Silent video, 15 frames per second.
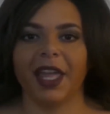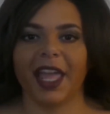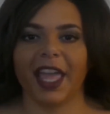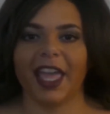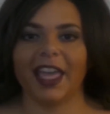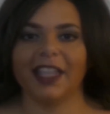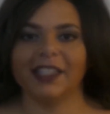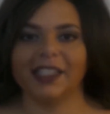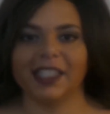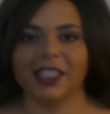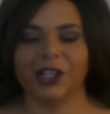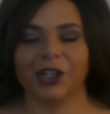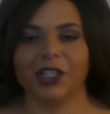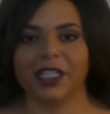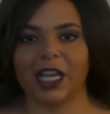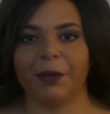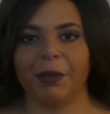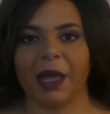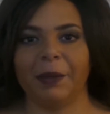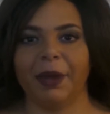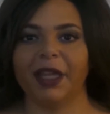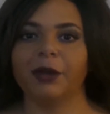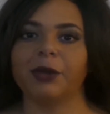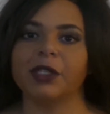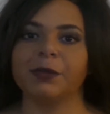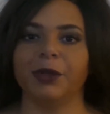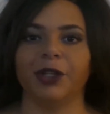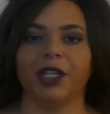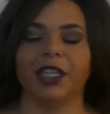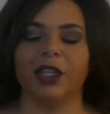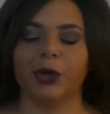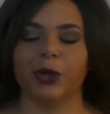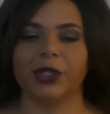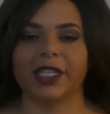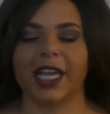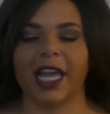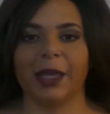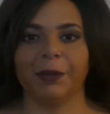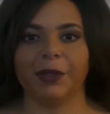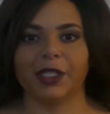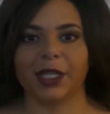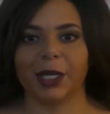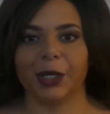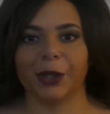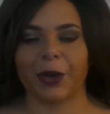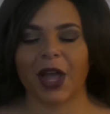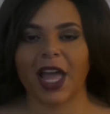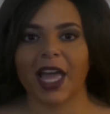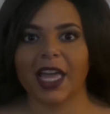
and it turns out my mic was muted the whole time so